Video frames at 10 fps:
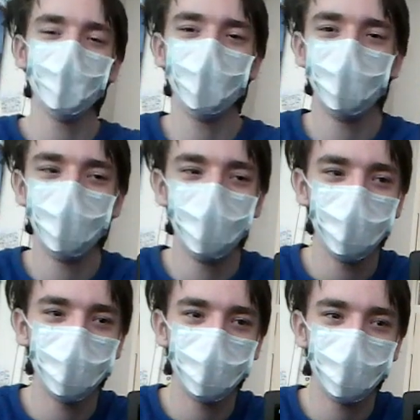
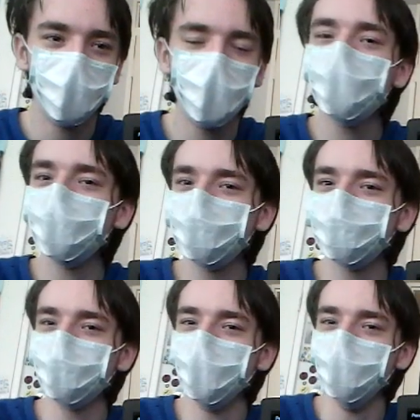I like
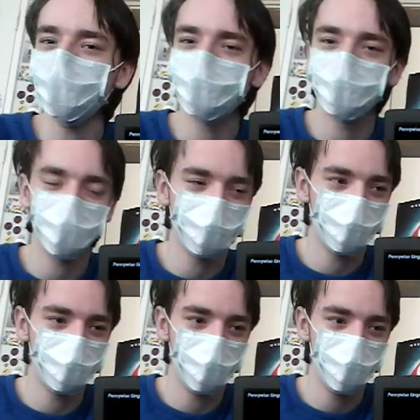this one. This is definitely
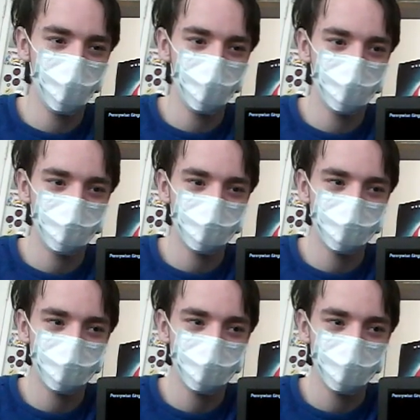one of my
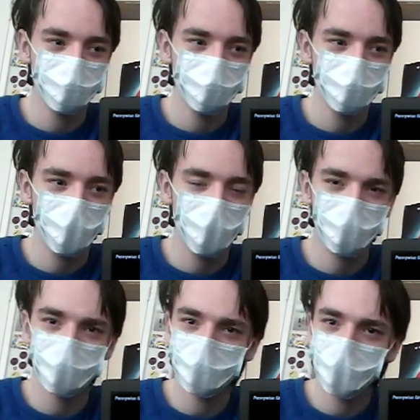favorites.
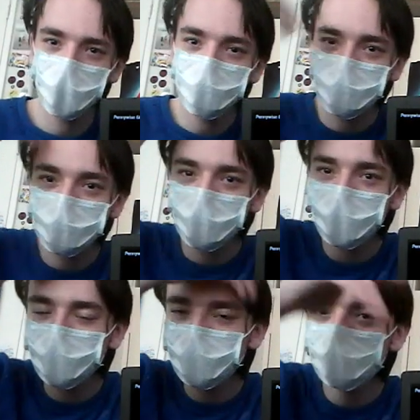And can I just
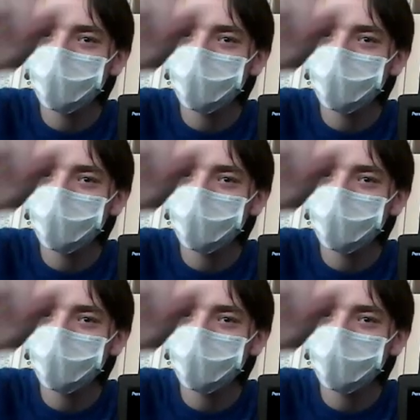talk